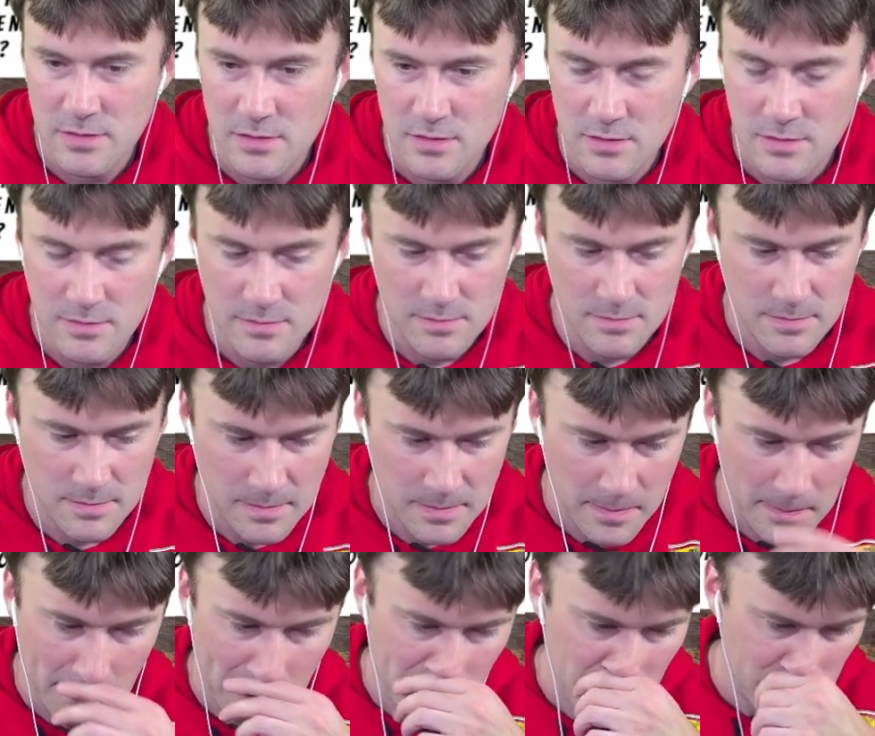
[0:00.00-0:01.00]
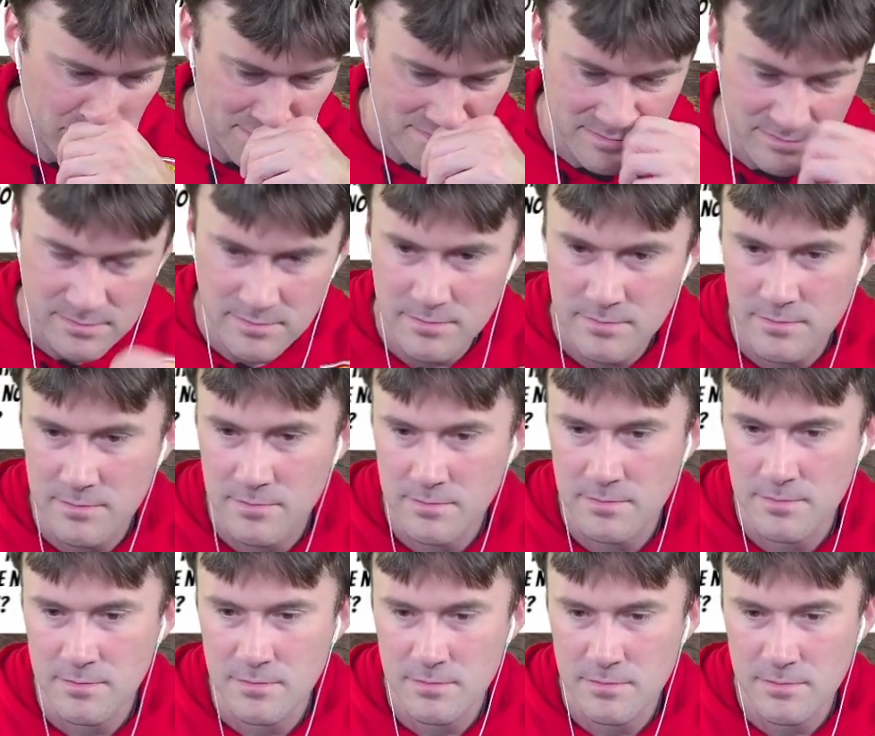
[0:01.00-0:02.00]

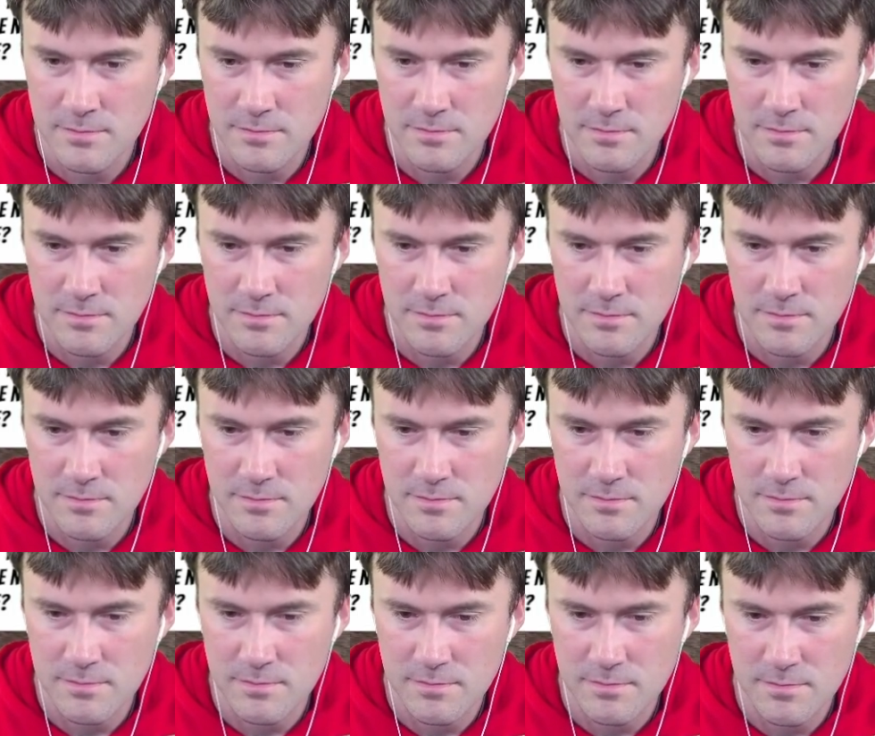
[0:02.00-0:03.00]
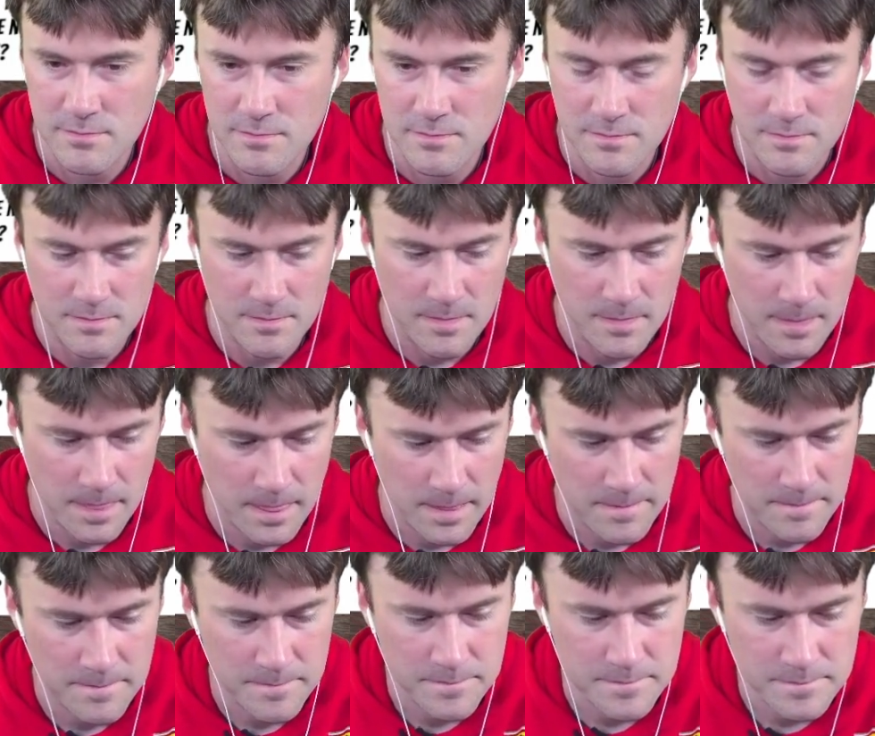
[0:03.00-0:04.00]

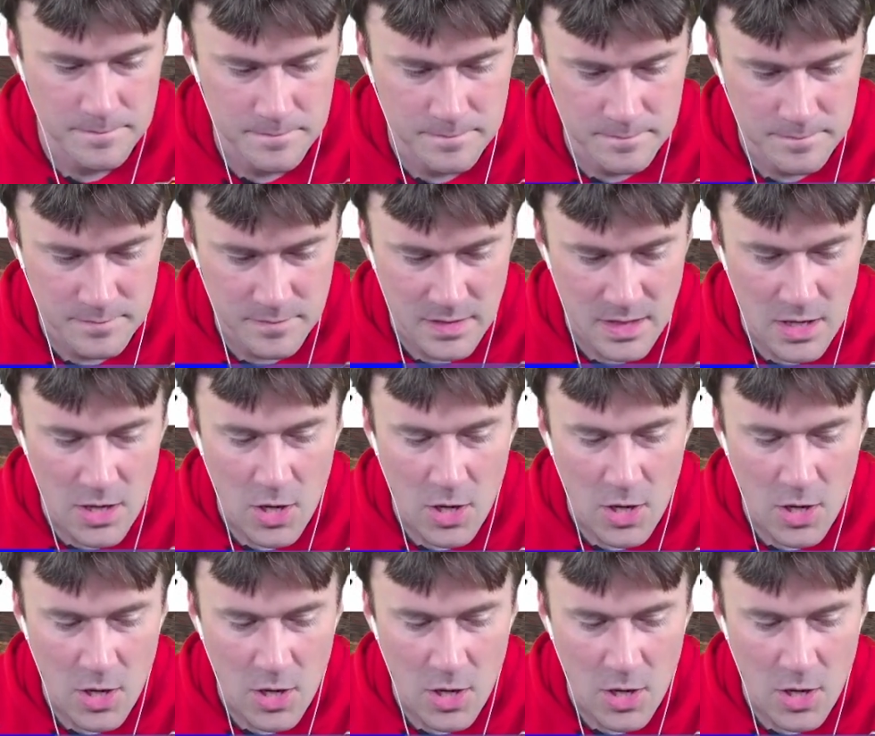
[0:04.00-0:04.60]
No one is speaking in this clip.